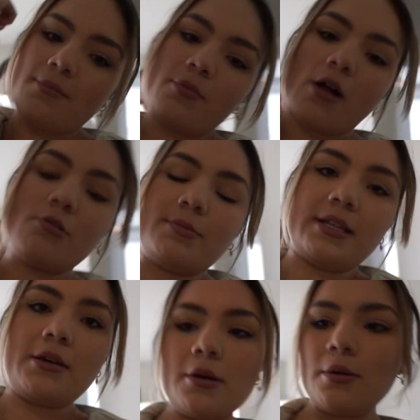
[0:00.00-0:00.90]

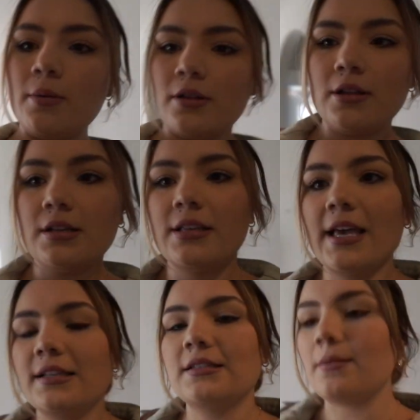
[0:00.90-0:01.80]
Probably we'll
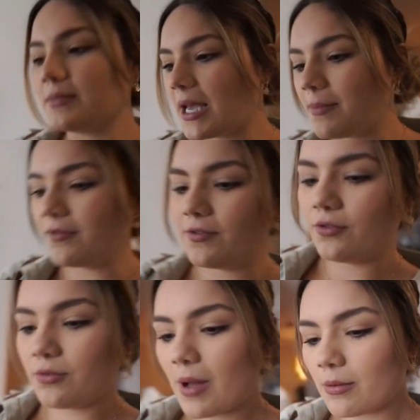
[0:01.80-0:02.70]
get some type of
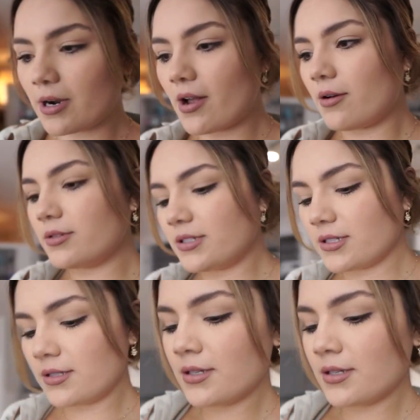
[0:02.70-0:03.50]
food while we're out.